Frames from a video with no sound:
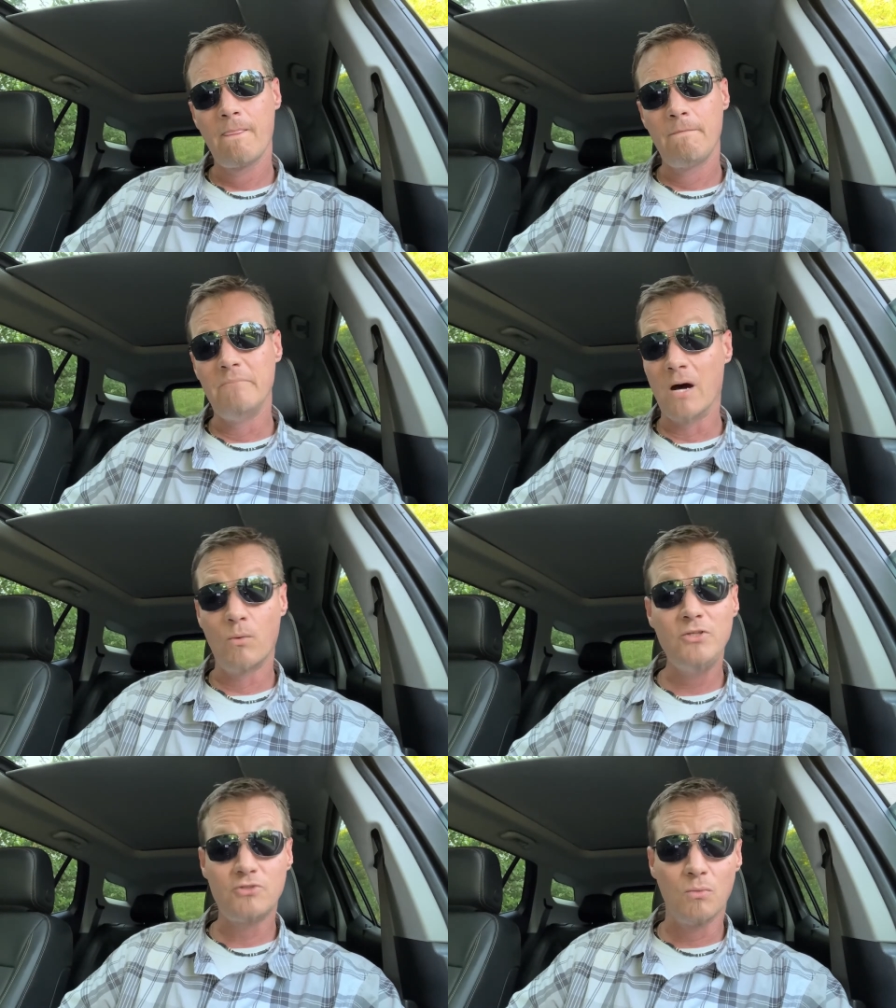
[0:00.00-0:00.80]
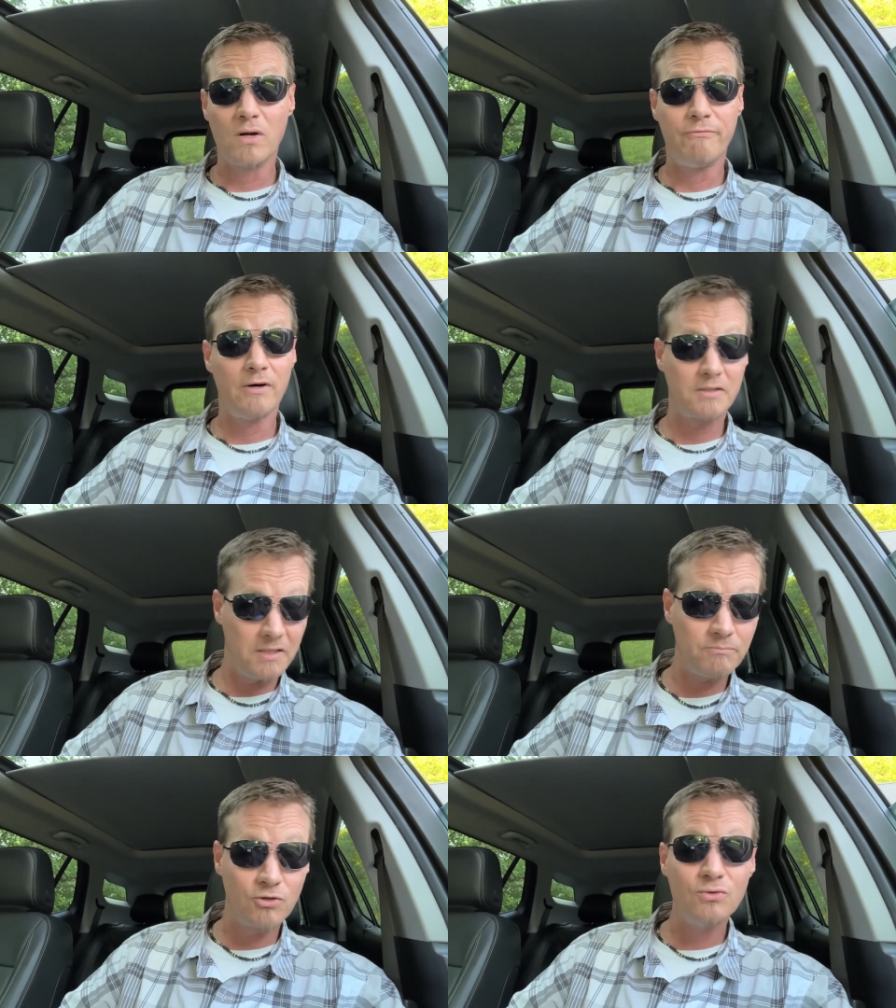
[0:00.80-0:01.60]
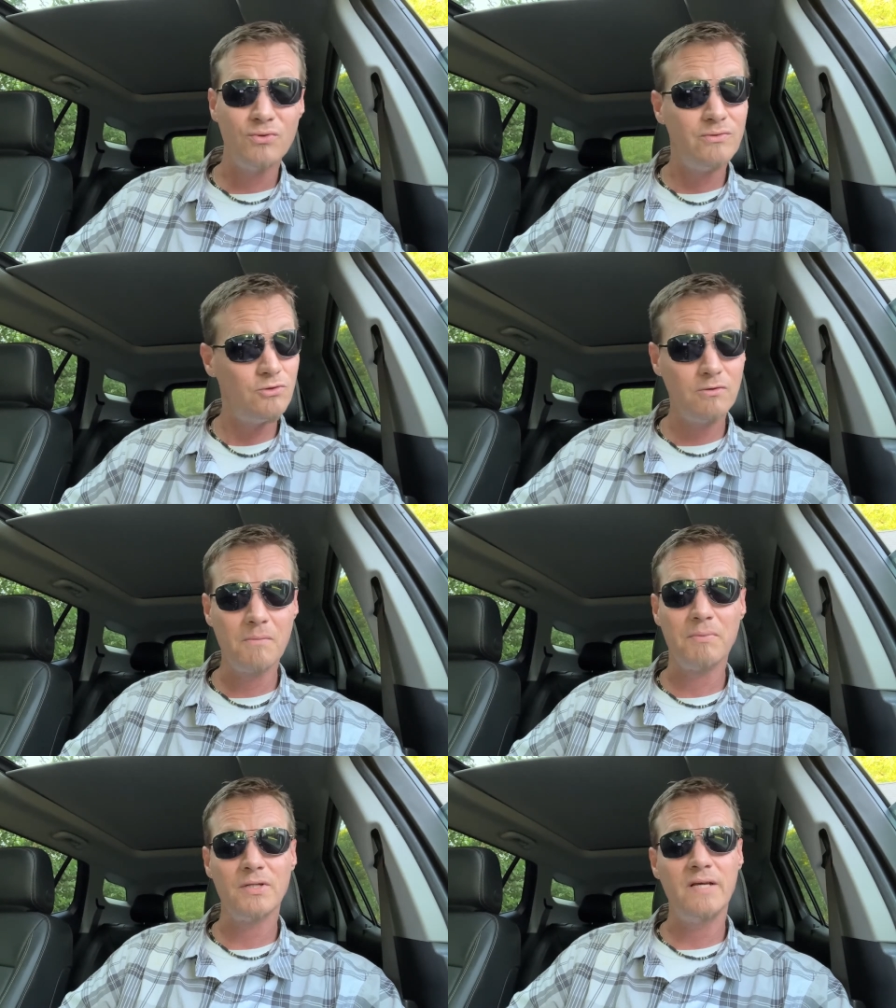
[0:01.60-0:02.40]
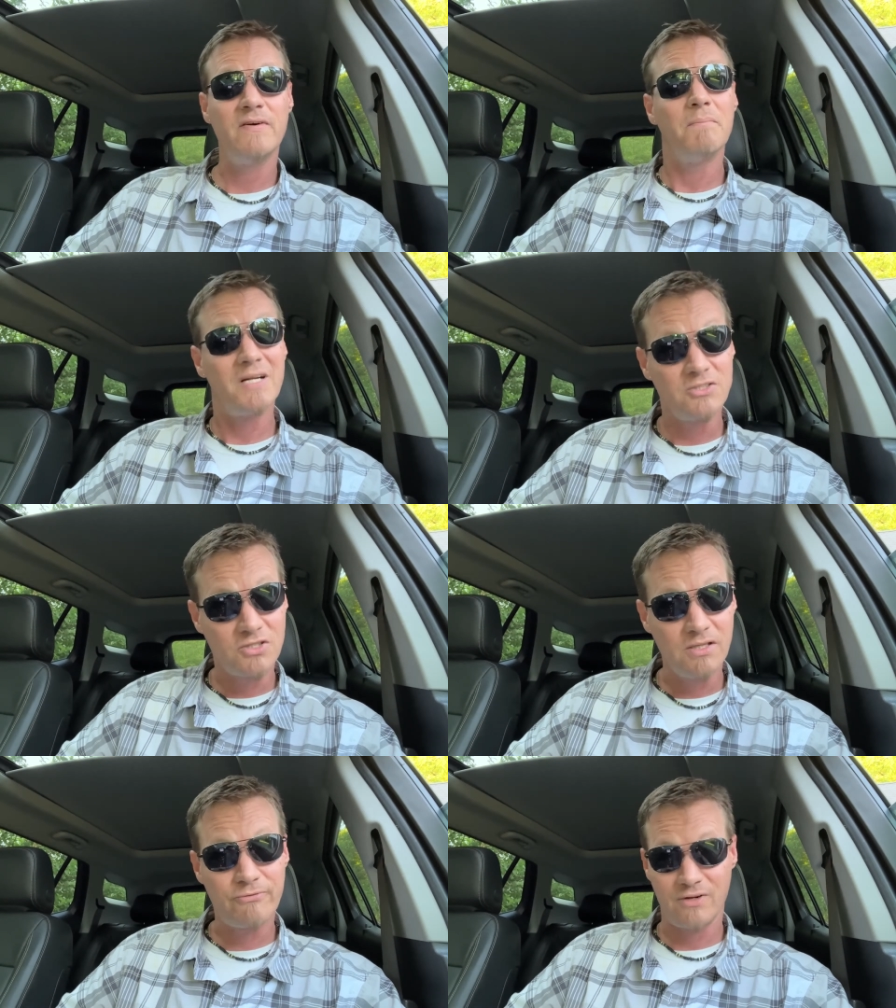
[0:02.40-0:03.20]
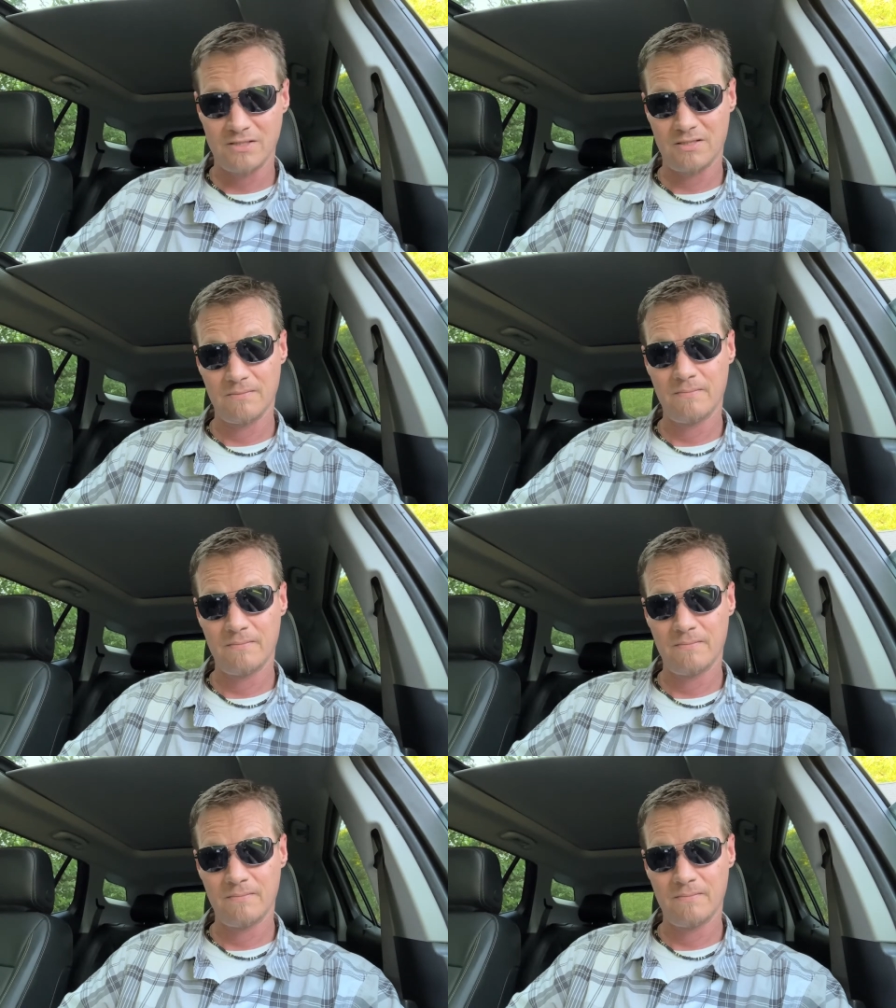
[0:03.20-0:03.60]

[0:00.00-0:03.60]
Now, we still want to fuck them too. You can believe it, but it's different.